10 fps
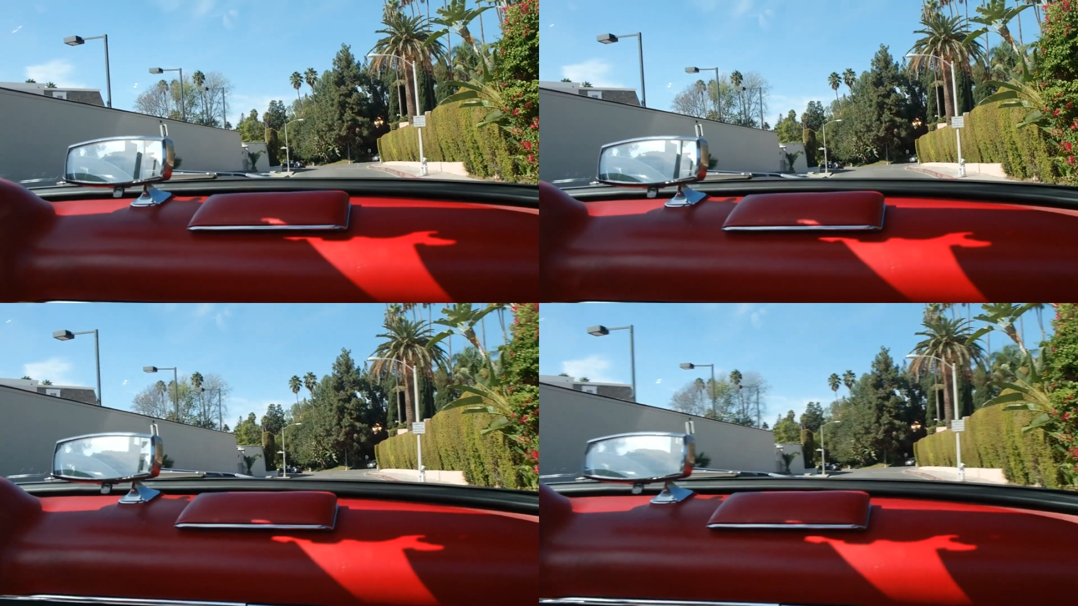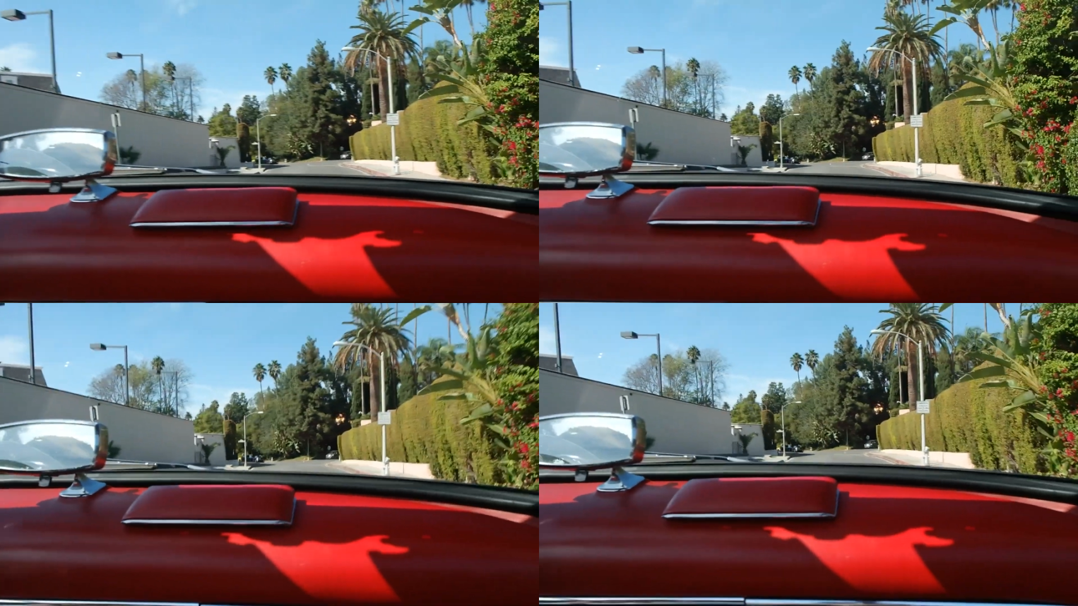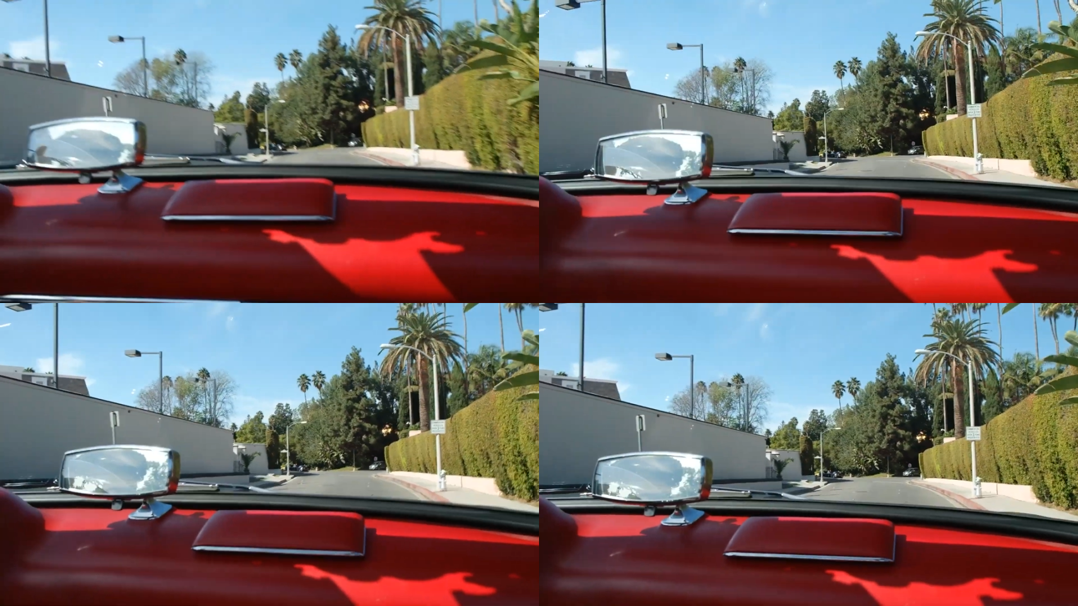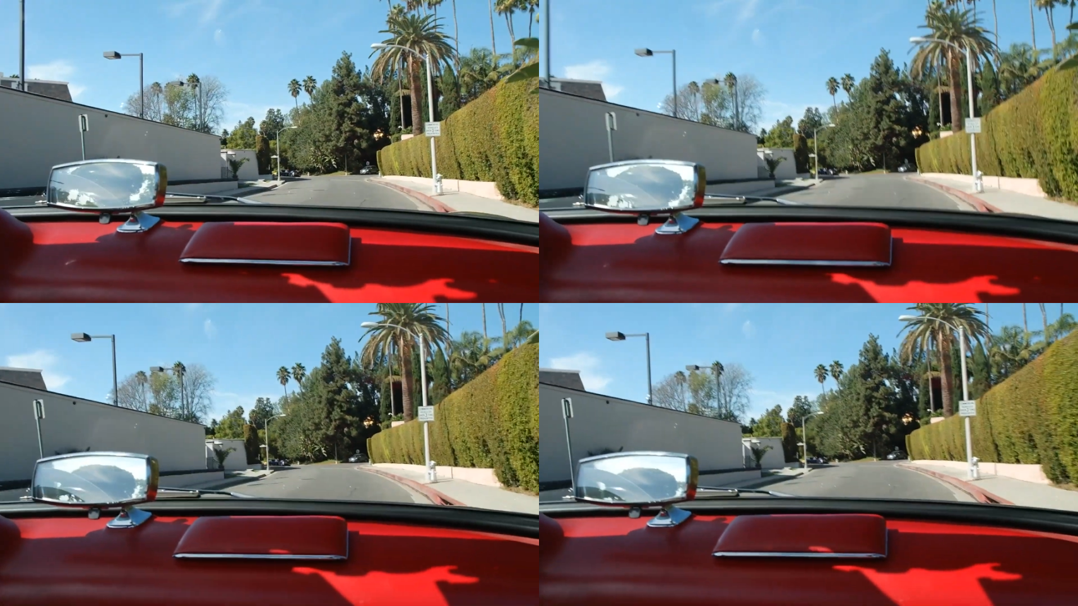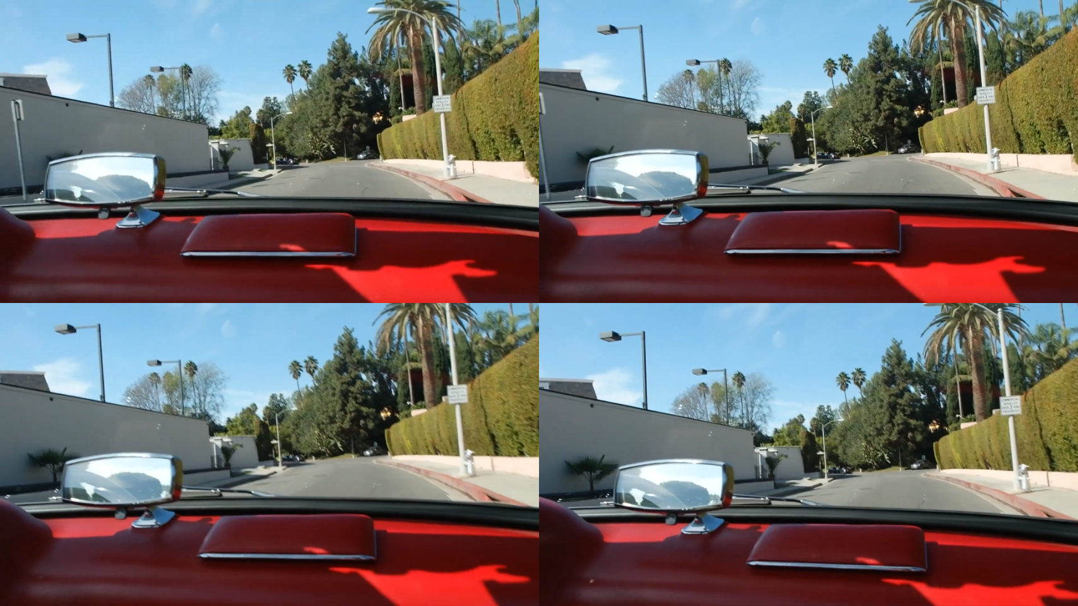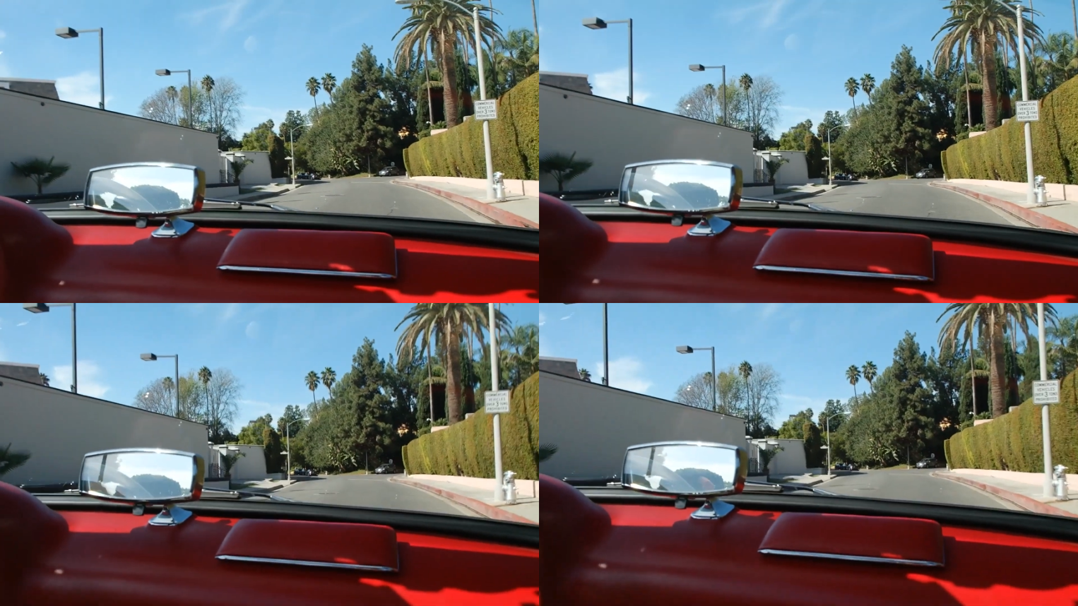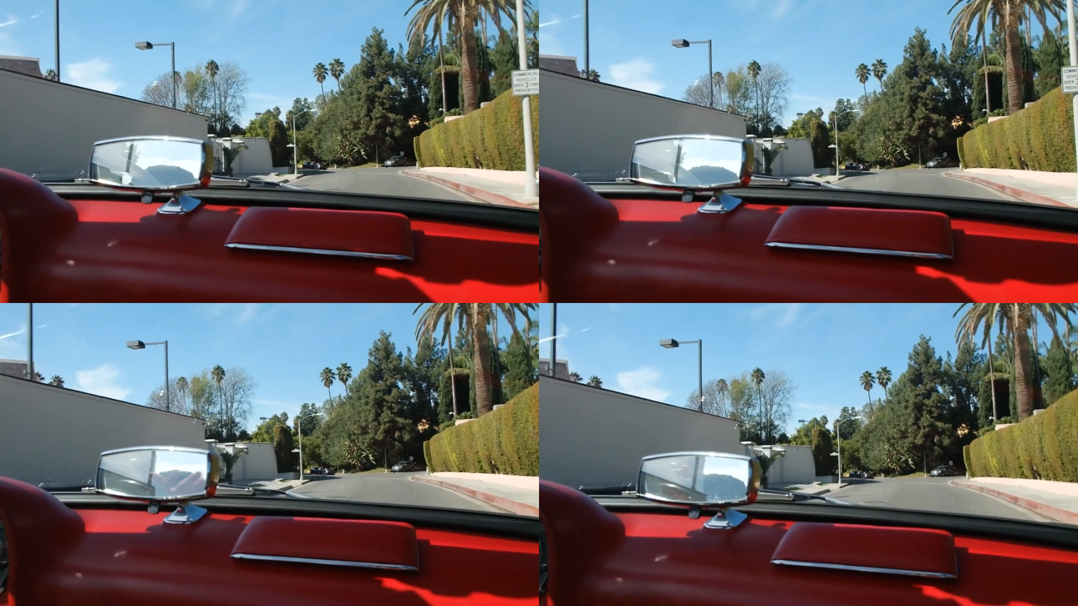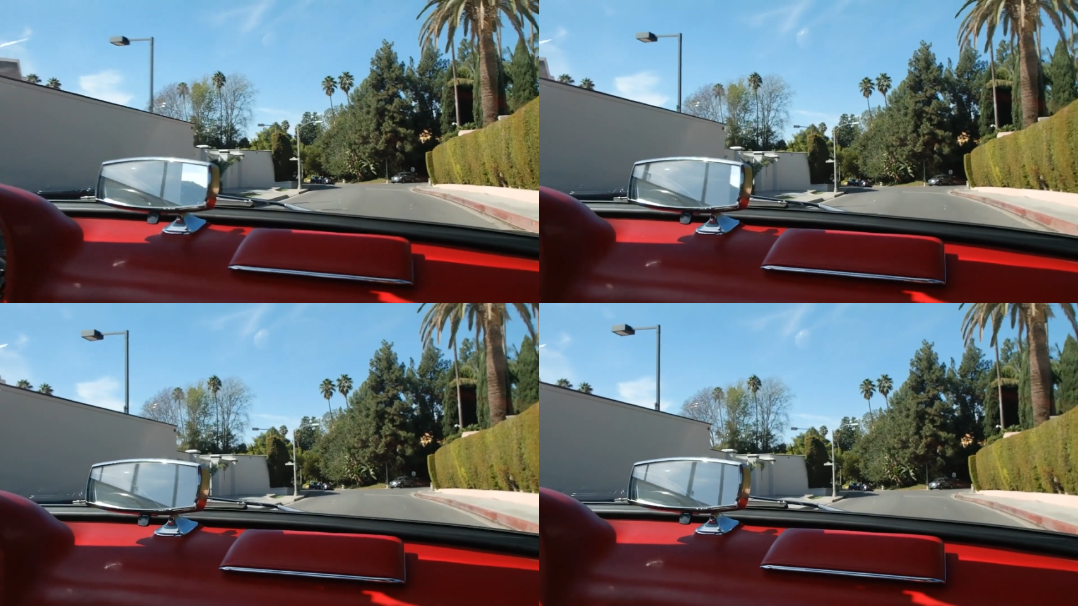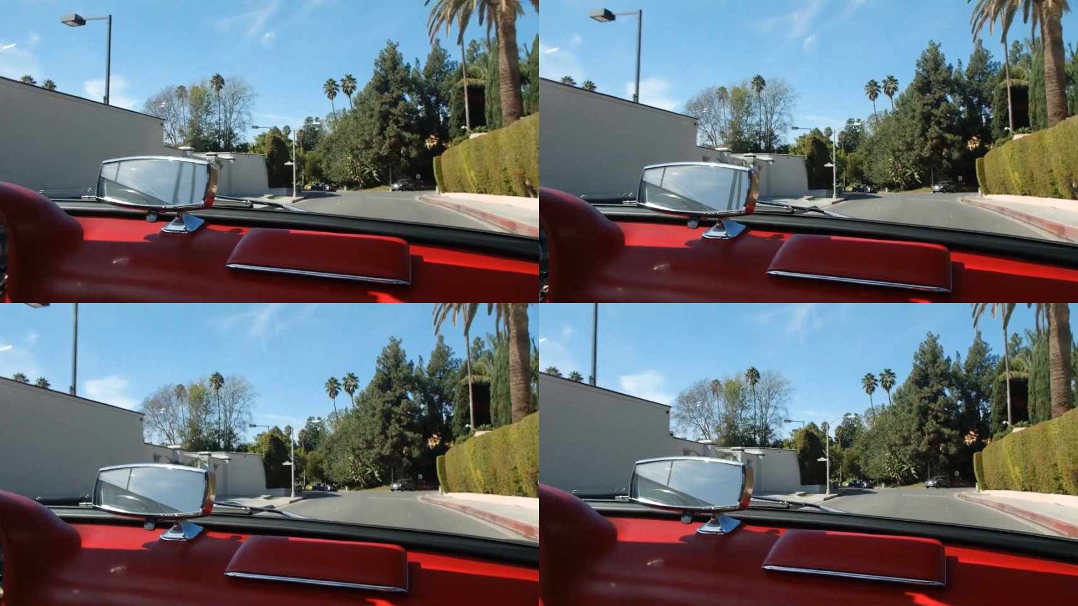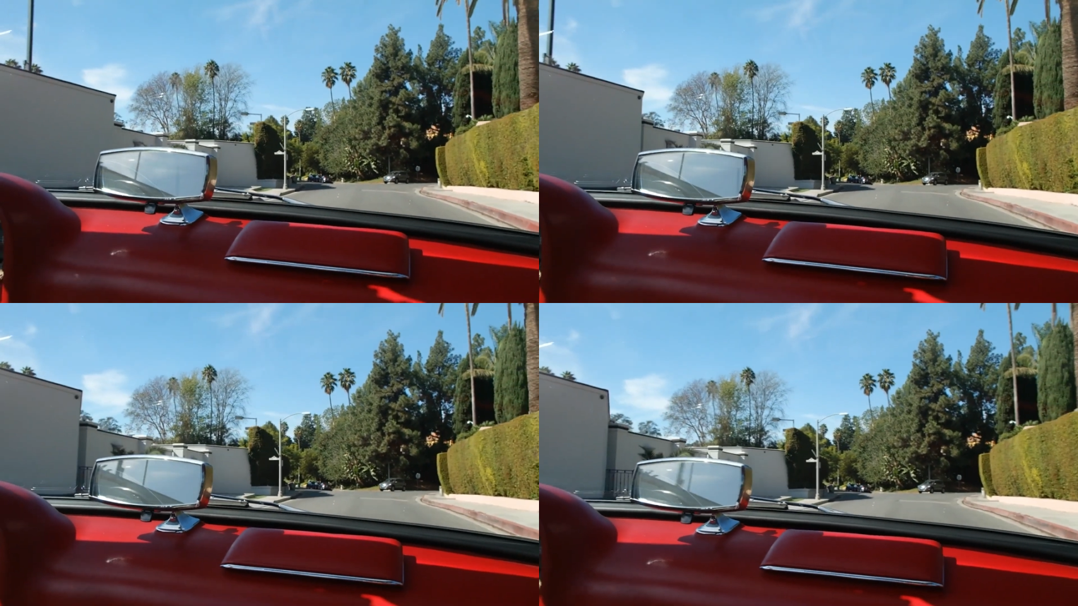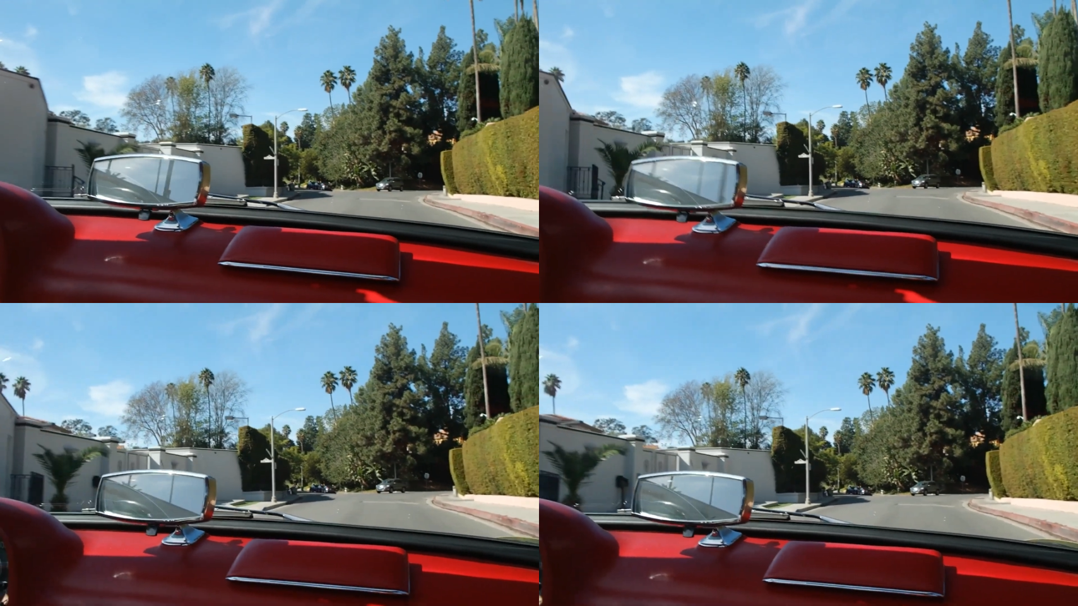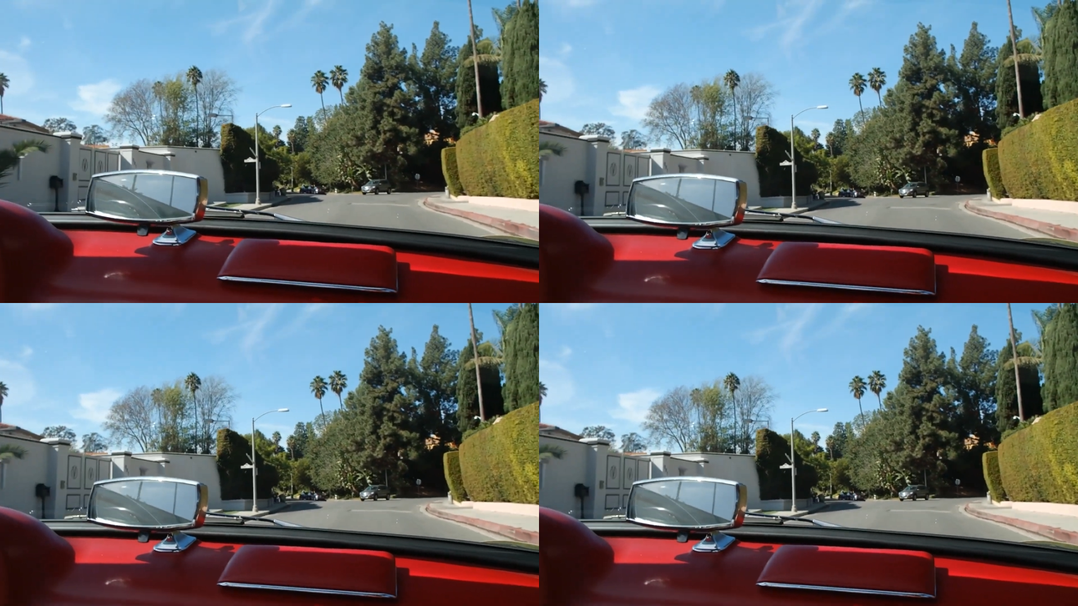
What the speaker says: Nobody's mouth can be seen.